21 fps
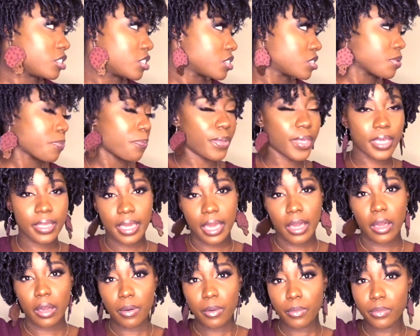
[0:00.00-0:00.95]
just to pick
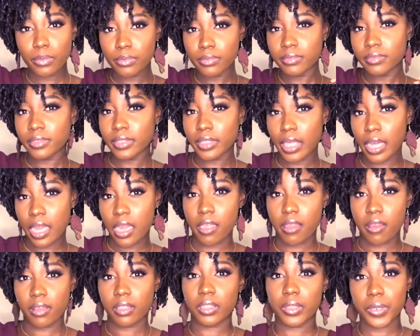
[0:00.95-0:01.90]
out the
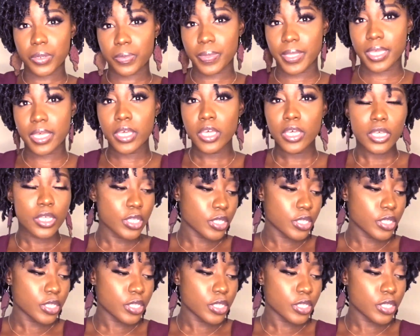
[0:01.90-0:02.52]
hair a little bit.